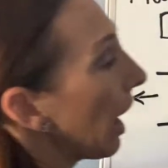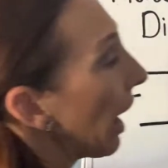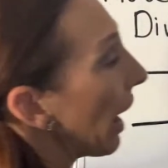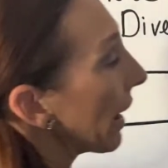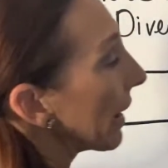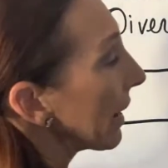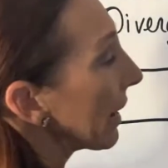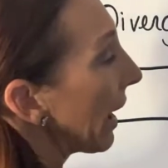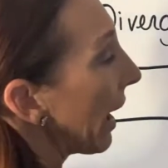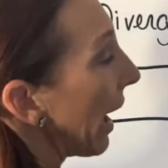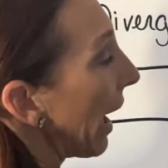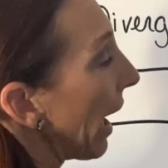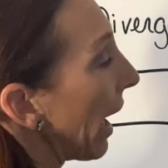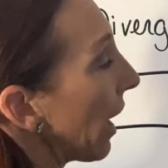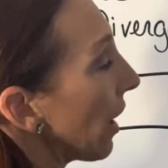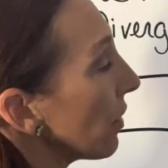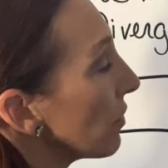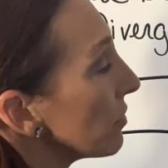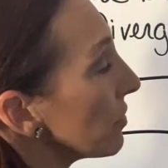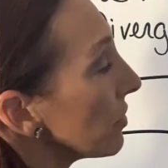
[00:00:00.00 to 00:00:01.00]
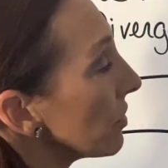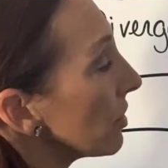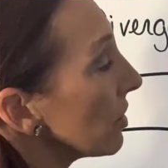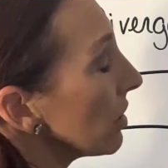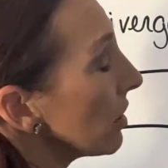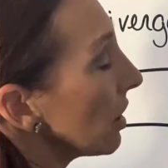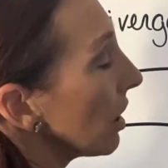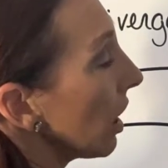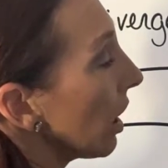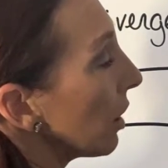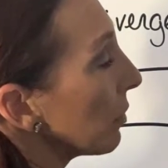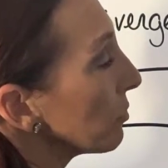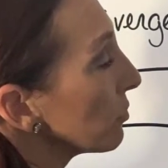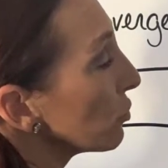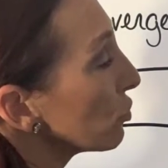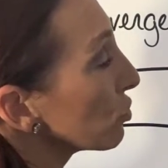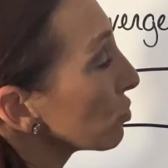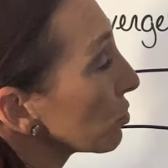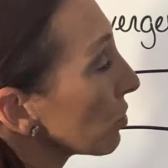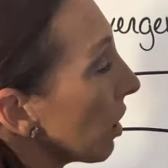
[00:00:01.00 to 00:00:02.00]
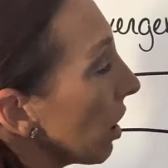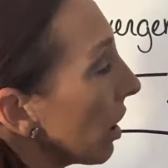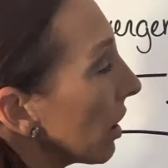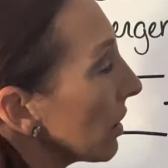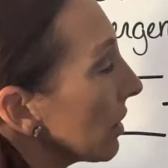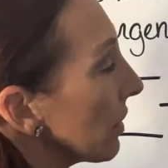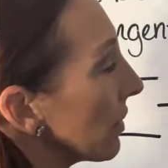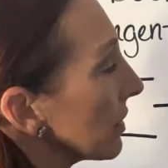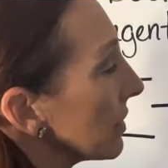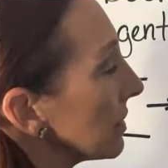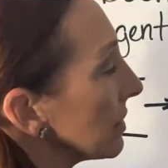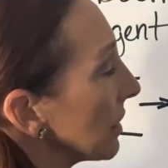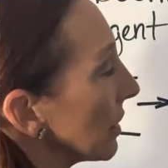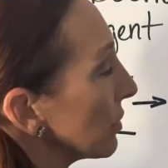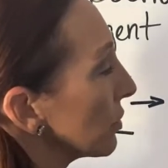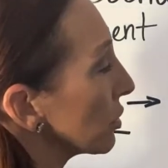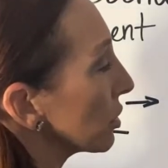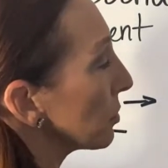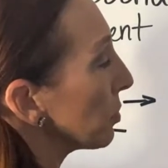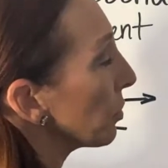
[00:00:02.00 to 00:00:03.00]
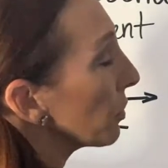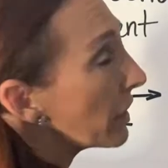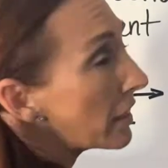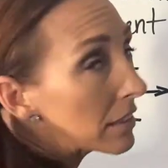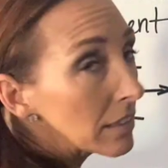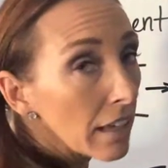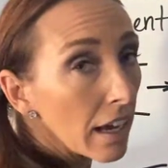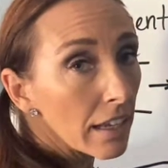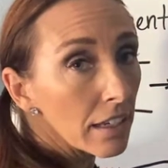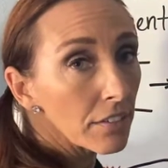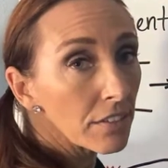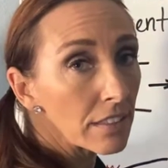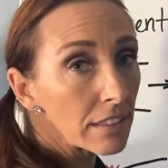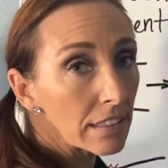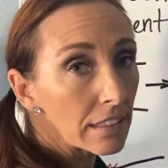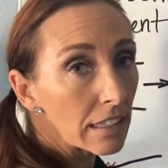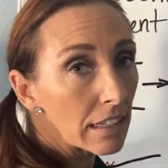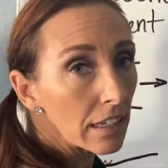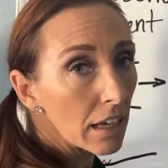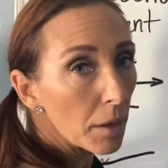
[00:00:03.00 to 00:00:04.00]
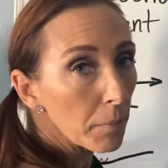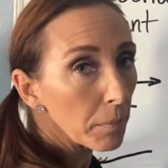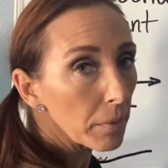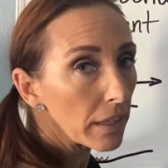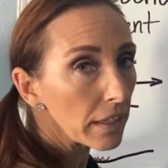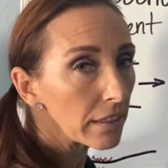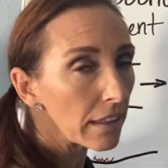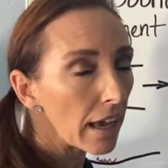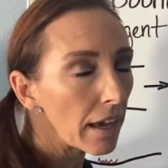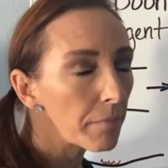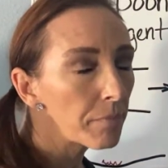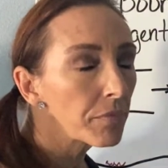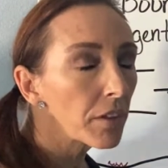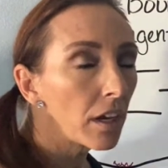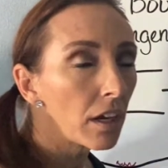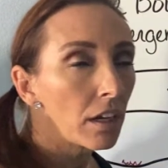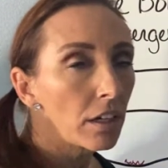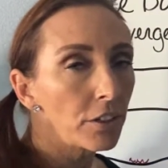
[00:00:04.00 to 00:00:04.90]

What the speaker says: I have drawn the center point kind of sticking up like that.